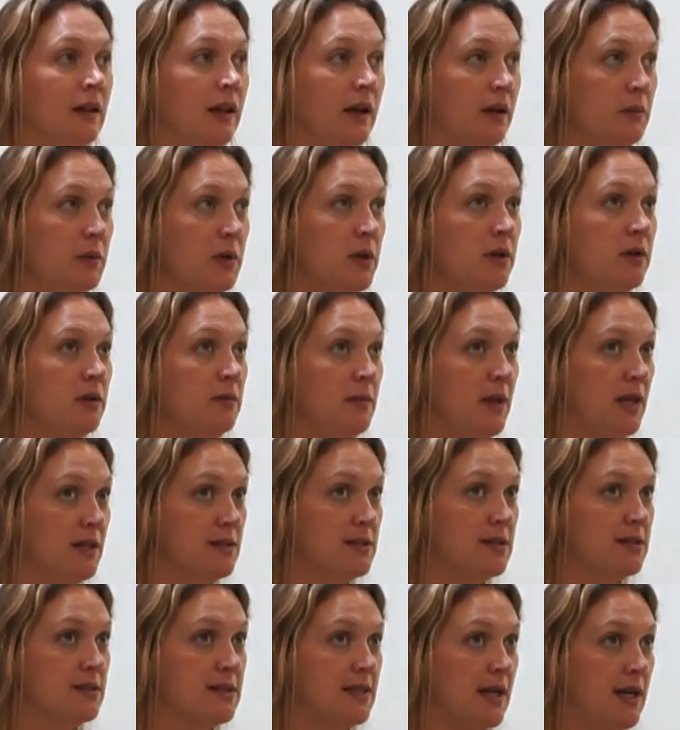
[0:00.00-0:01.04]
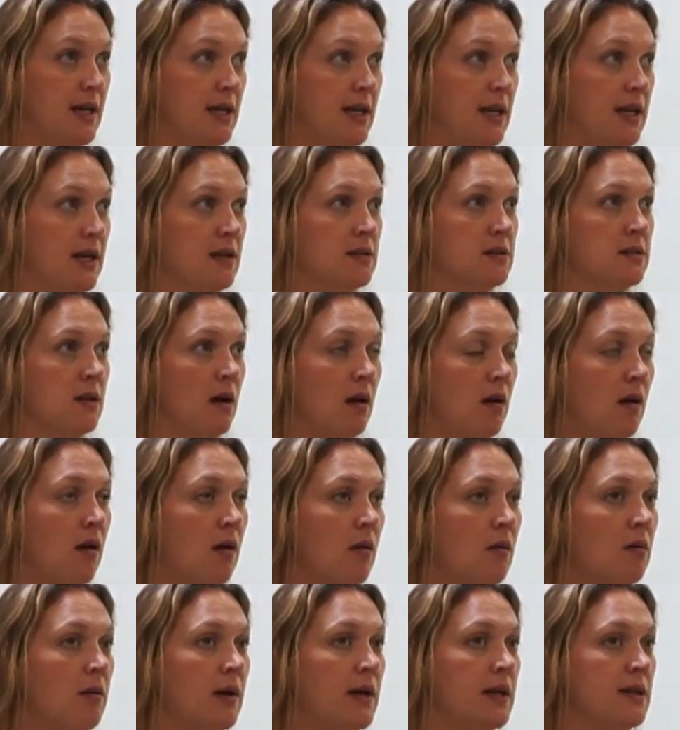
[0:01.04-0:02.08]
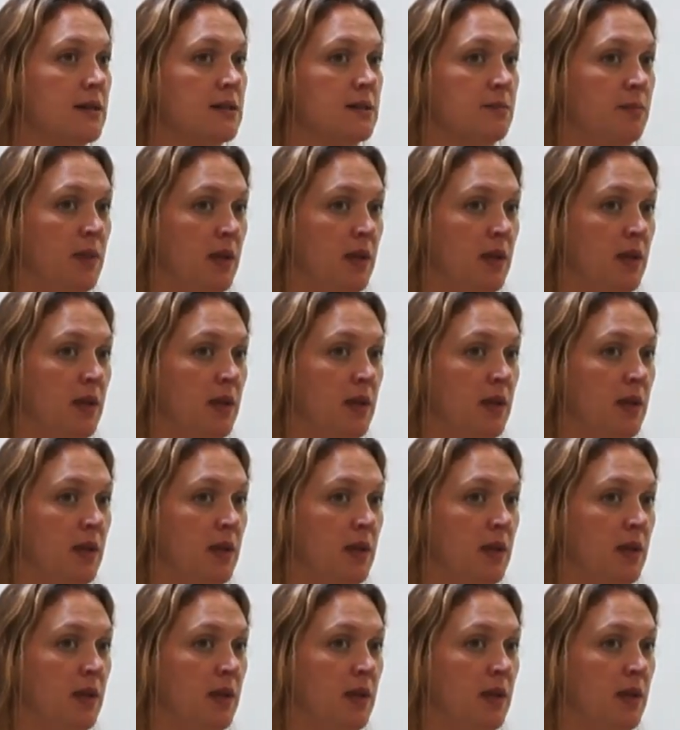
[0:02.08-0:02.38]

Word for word: Larimer Humane Society has always